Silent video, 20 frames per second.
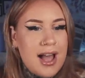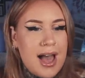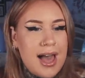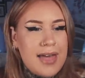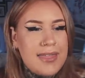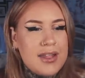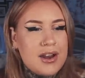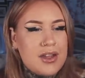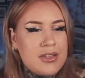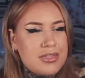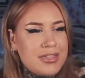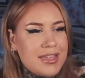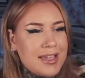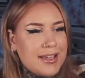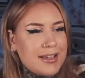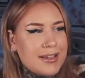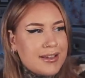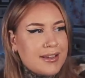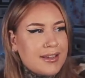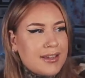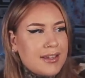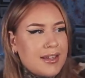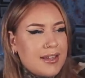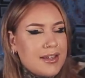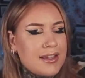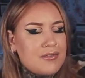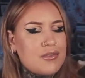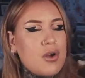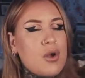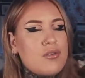And then I think
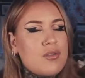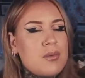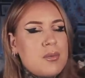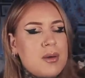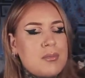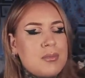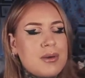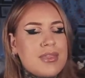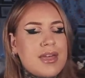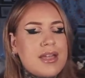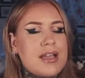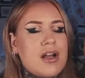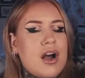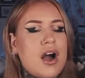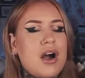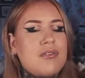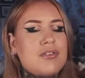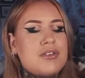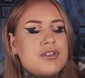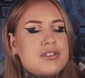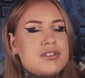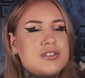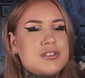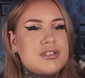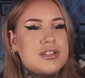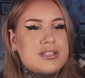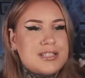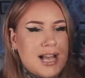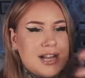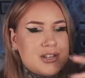if I remember, they covered
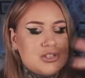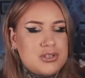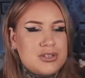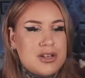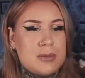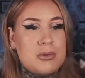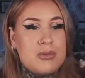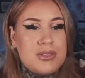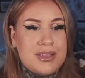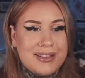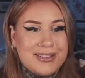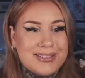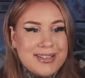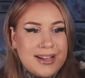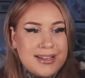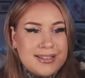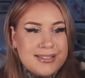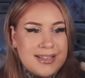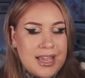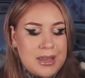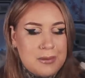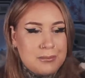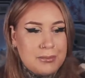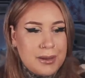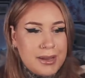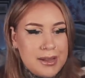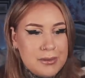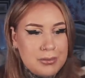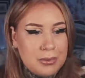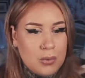the tattoos up on the exact same
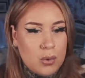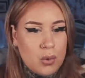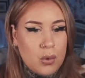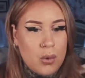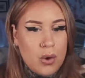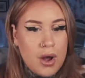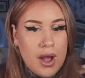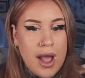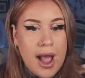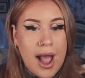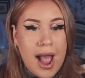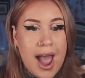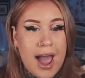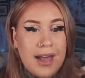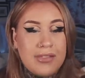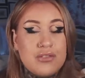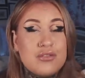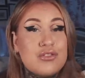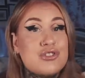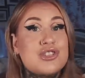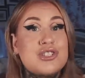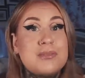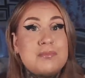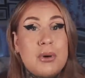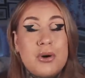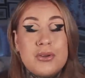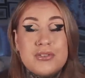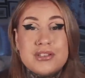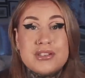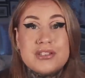people, and the
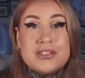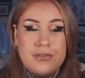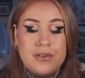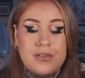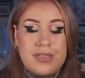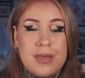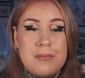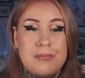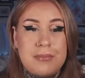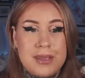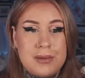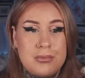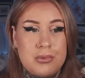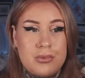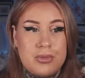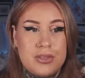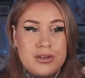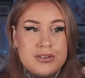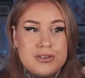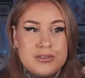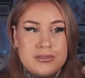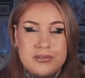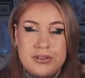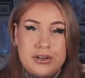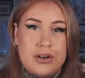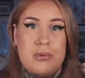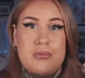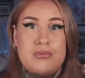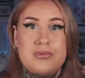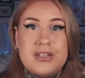response for them people that,
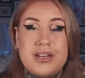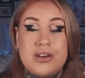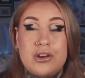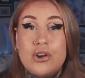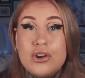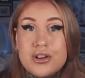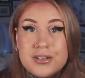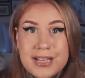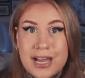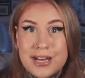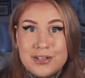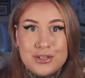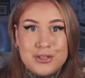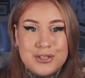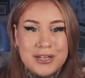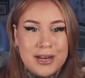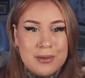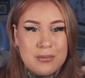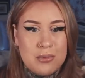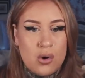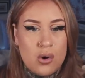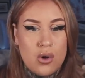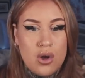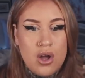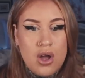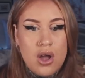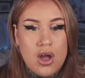you know, didn't look tattooed anymore